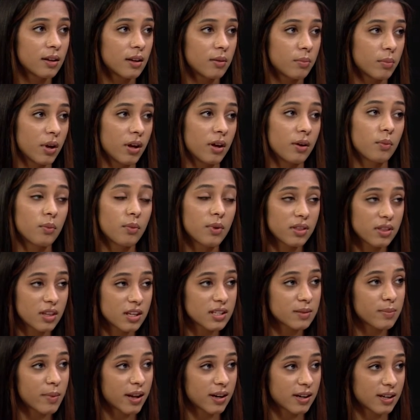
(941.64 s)
But with this
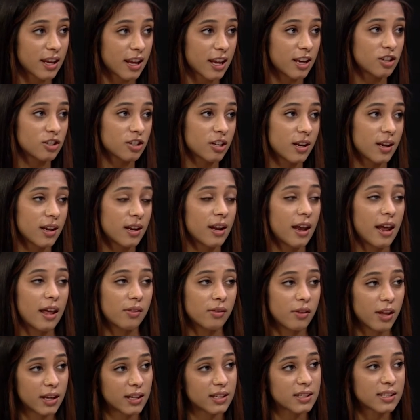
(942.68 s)
medication and
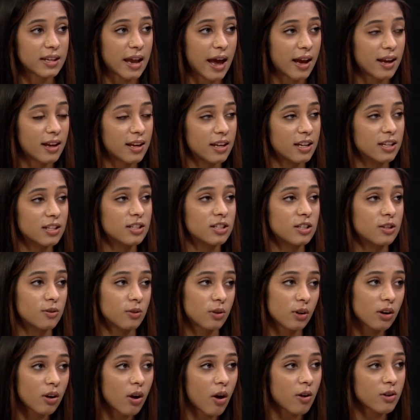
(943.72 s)
like statins, you
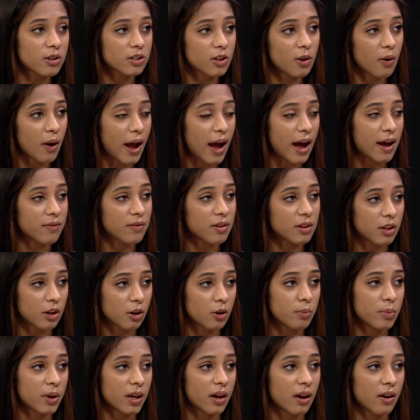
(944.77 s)
could also have a little
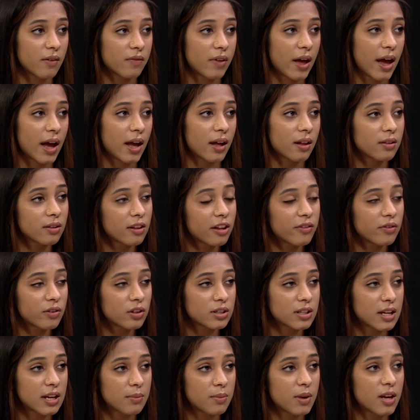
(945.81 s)
bit of that liver
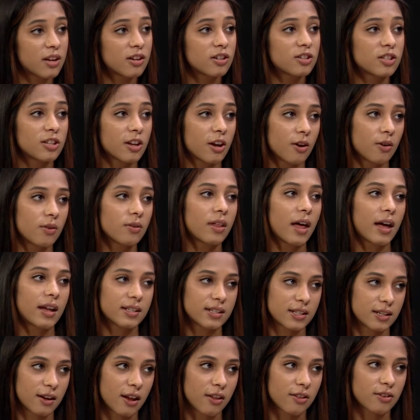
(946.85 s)
damage. So that's
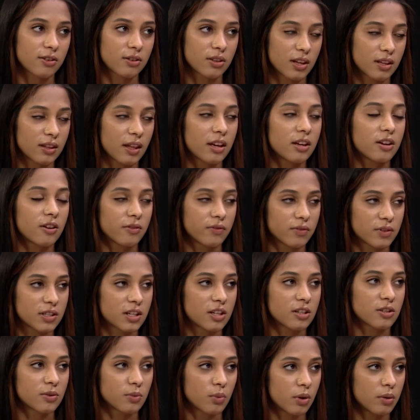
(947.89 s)
another thing that your
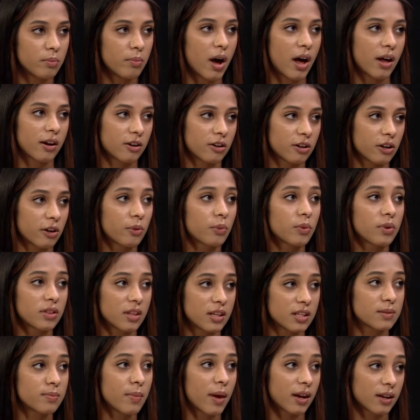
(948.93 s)
physician would monitor with
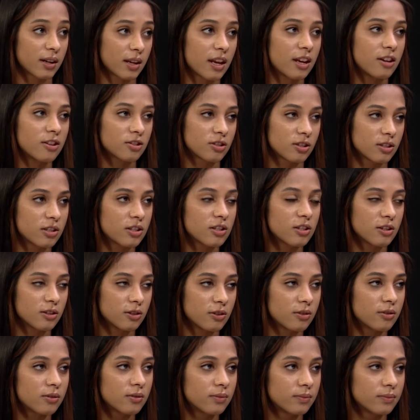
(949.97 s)
this medication
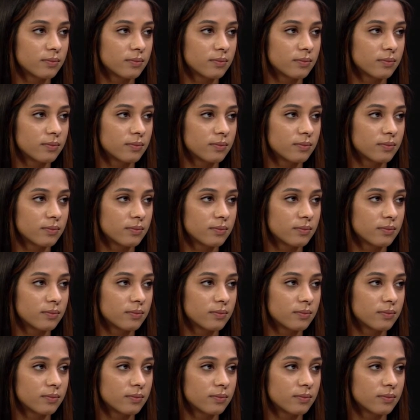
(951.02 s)
too.